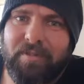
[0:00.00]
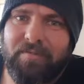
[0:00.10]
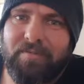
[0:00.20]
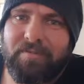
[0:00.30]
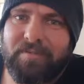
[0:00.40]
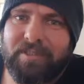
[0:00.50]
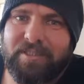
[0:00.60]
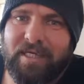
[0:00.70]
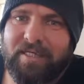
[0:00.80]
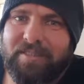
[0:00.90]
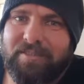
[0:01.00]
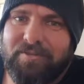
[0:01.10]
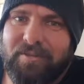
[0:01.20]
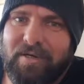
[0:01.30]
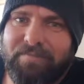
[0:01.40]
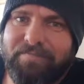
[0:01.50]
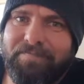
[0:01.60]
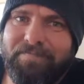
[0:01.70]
and we're starting to...